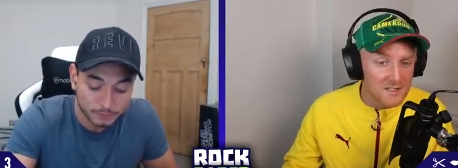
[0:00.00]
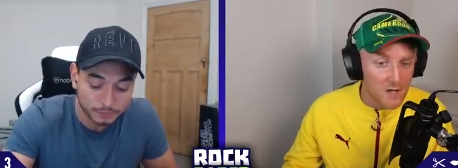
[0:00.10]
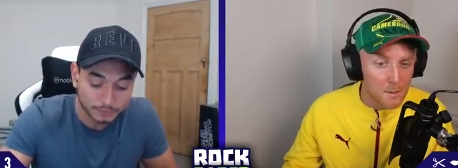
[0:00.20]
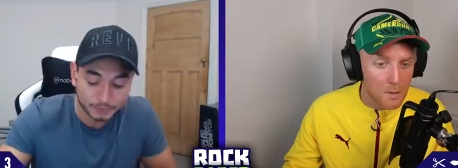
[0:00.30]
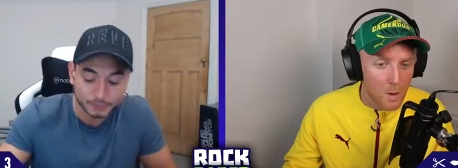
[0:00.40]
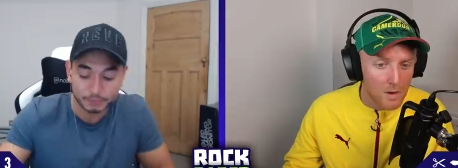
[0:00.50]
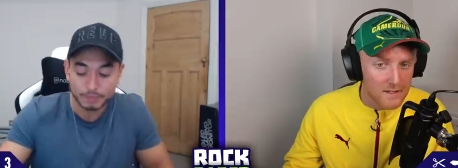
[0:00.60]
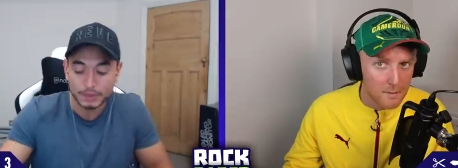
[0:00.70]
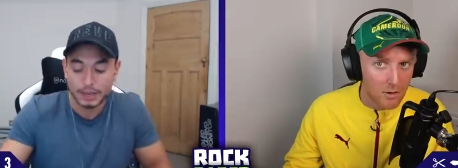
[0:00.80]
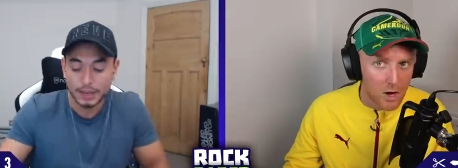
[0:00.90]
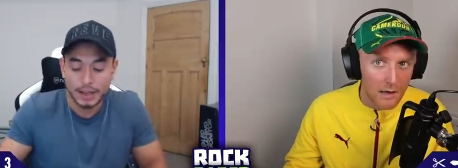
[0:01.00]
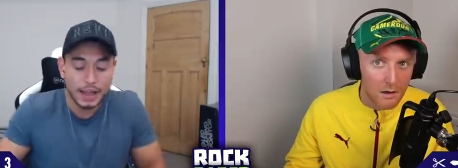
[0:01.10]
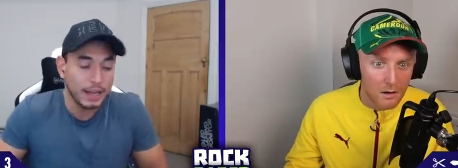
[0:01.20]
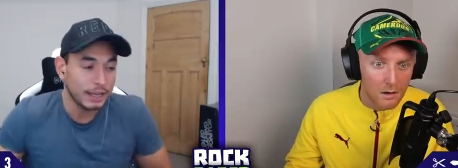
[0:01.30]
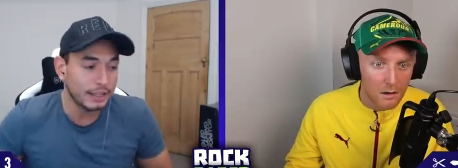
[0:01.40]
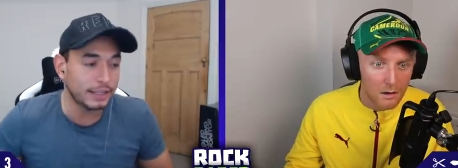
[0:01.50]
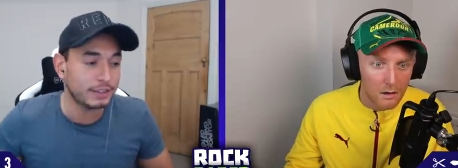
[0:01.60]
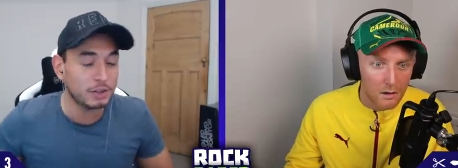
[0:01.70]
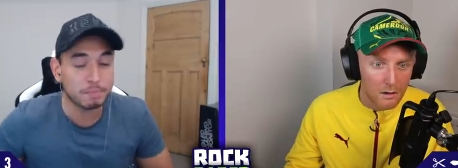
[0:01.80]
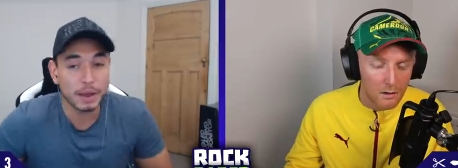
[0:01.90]
Speaker 1: is double points. Am I right?
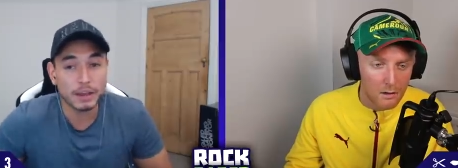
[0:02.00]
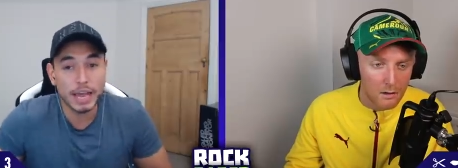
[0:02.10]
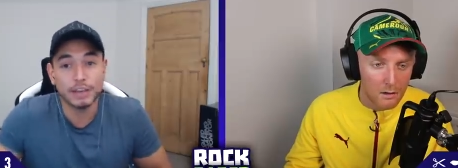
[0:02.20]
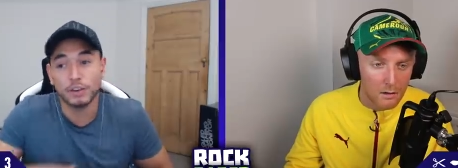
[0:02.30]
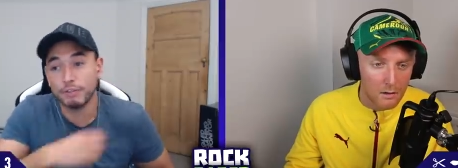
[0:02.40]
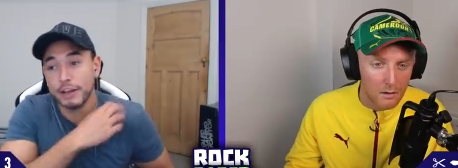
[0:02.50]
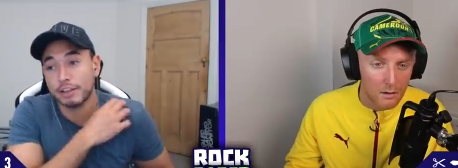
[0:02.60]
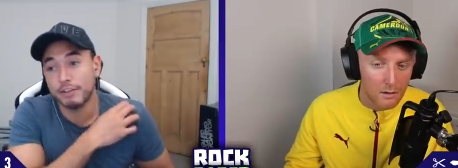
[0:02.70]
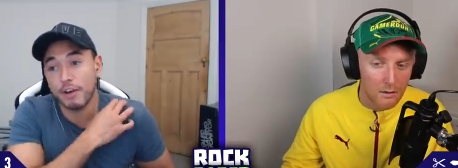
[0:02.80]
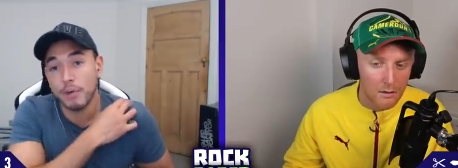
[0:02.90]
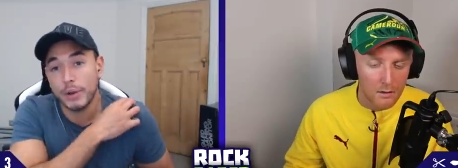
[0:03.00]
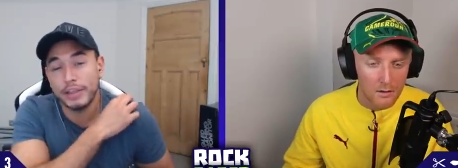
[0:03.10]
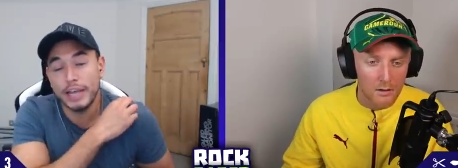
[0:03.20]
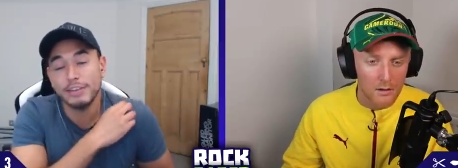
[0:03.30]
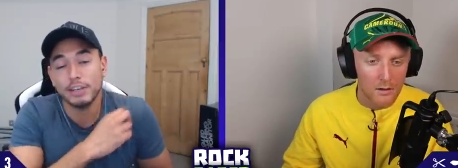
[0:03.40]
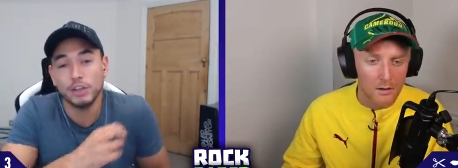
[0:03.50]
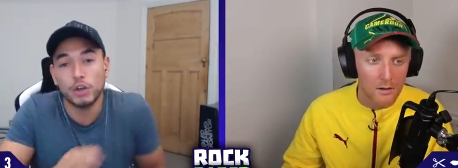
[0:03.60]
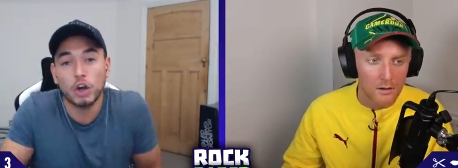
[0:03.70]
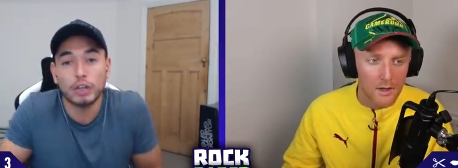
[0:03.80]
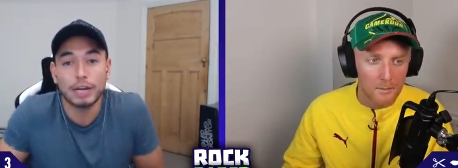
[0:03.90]
This is a yeah. So effectively, if I win this, you
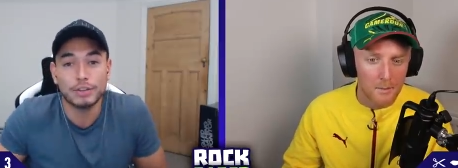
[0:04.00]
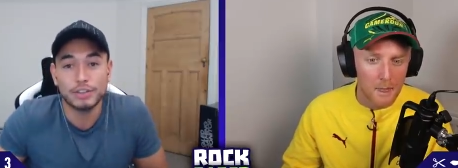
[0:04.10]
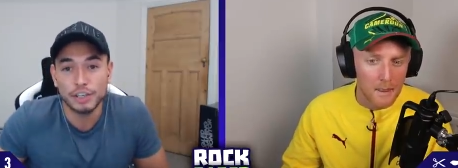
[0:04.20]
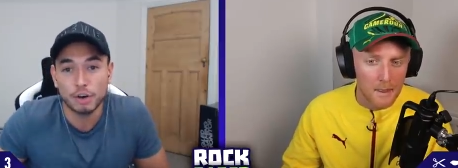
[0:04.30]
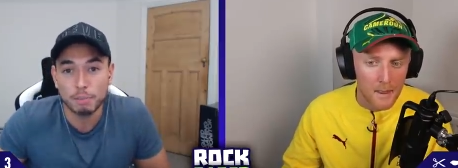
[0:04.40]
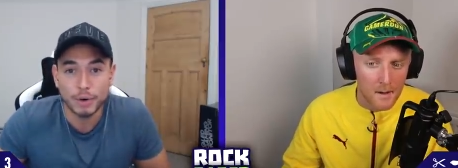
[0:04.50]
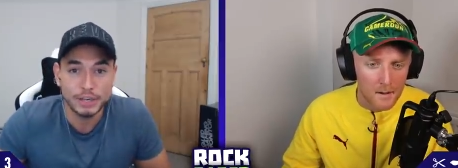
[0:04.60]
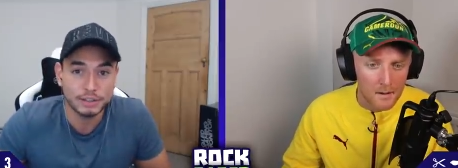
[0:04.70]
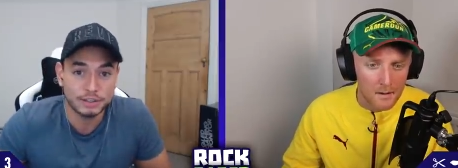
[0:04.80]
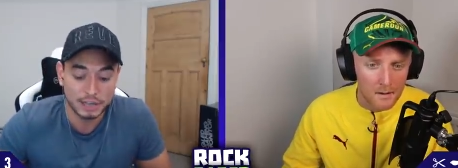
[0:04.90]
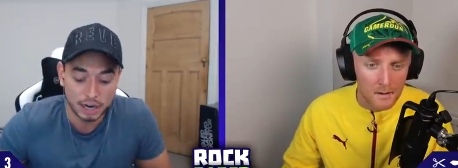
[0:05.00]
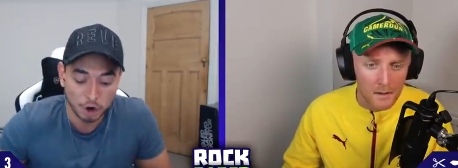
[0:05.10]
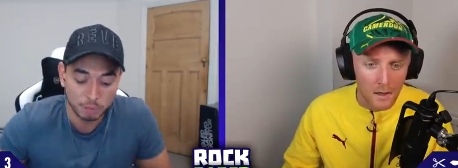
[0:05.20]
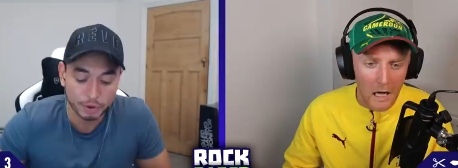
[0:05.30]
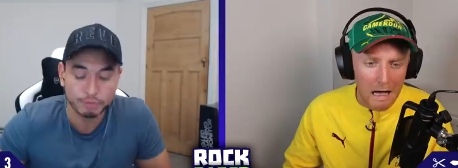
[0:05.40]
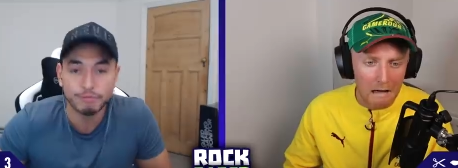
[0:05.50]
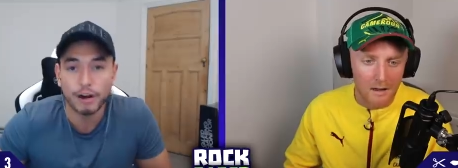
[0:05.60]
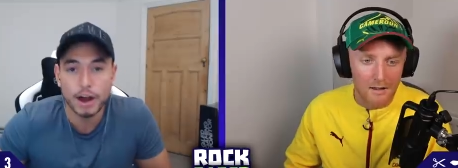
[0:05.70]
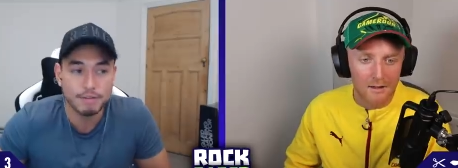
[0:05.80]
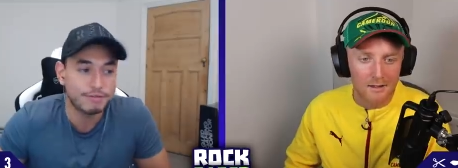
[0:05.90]
go down yeah. to zero points, and I'll go ah! on
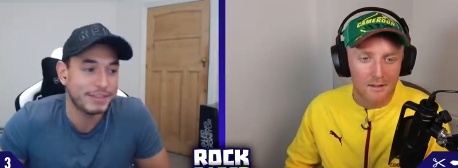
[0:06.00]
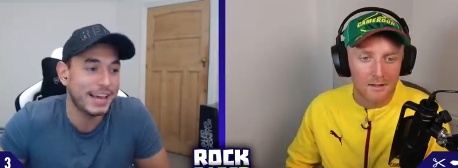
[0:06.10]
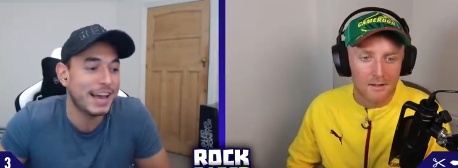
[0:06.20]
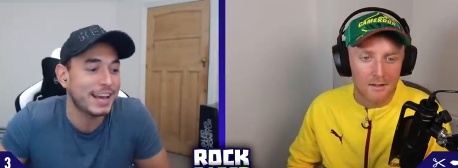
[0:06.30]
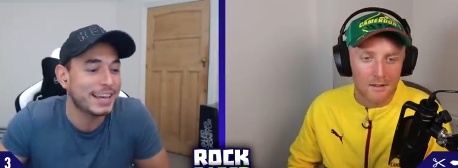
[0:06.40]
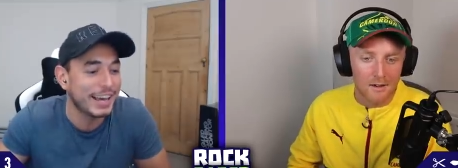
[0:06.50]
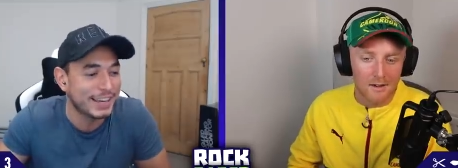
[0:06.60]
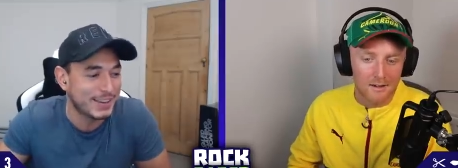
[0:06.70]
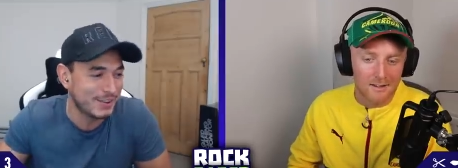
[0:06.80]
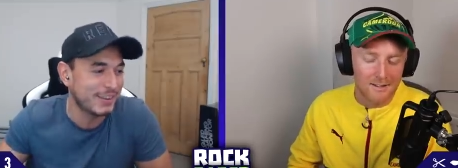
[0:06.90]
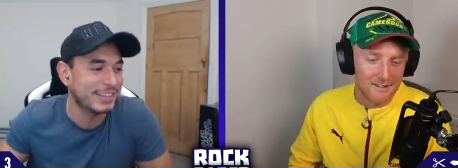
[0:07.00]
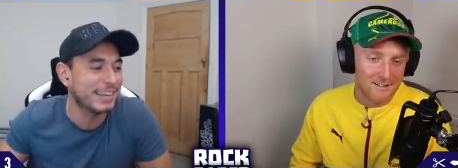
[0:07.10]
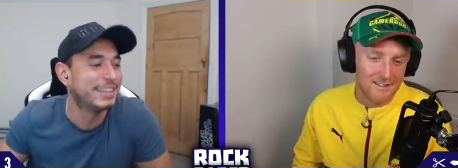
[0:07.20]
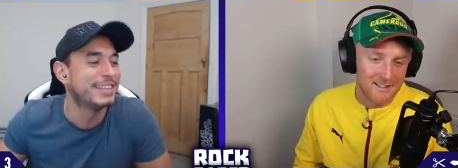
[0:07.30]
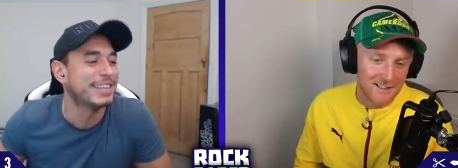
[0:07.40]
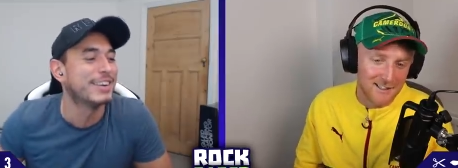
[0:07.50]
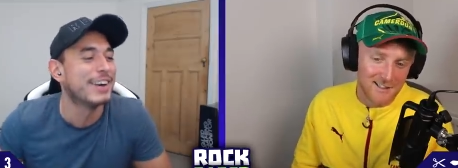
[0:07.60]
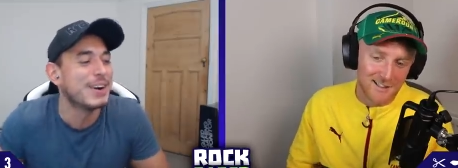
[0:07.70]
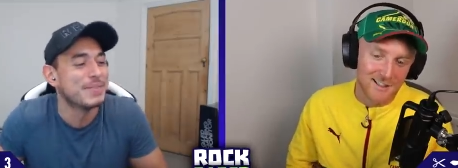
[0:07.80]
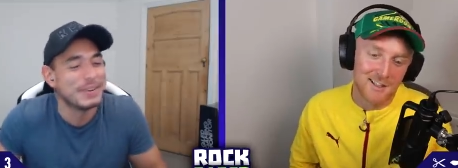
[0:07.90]
five. Yeah, you, oh. you'll go down to zero, and
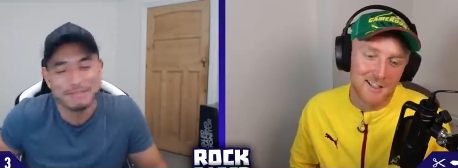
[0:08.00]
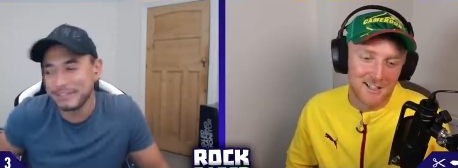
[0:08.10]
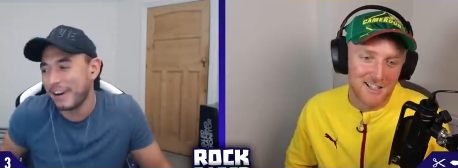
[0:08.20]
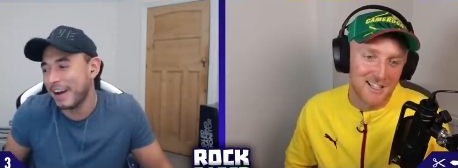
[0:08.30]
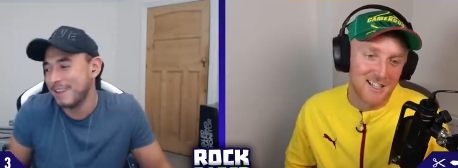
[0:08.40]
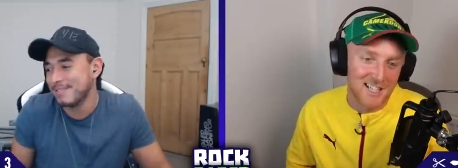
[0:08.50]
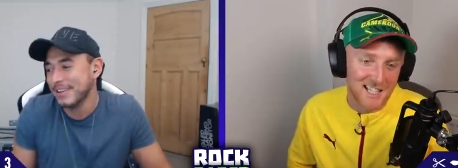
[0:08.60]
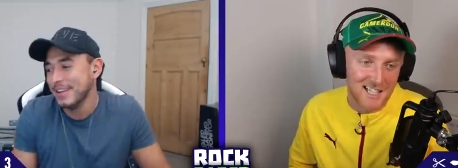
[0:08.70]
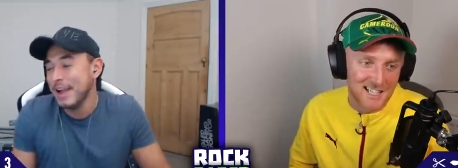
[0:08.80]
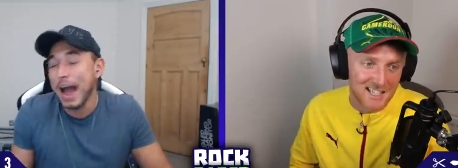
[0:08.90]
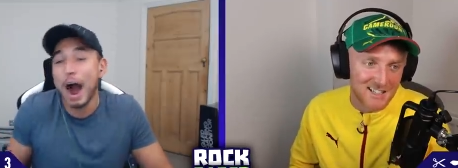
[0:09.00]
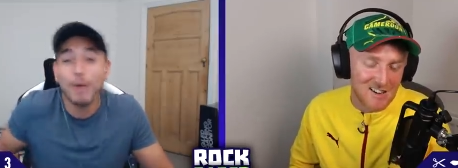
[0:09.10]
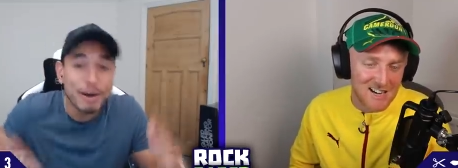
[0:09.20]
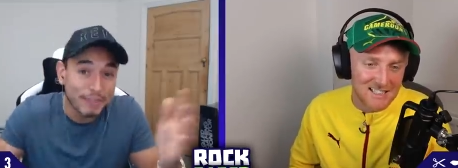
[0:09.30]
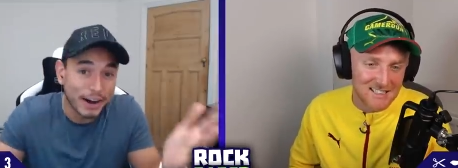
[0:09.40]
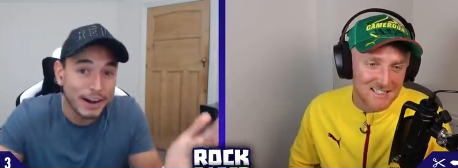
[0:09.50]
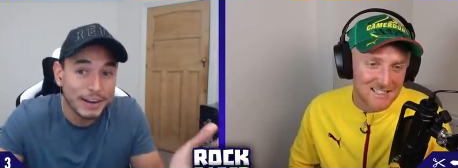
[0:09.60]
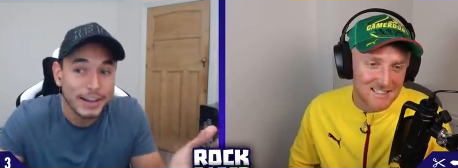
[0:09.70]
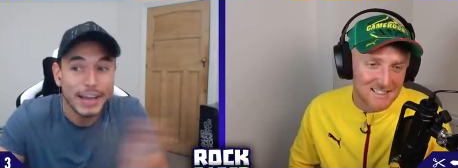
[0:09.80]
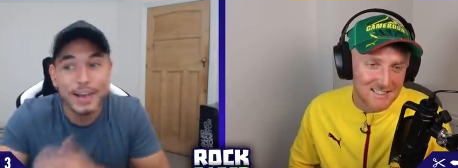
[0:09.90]
I'll be on five. However, right.
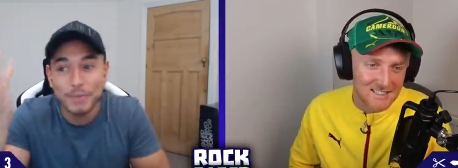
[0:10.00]
it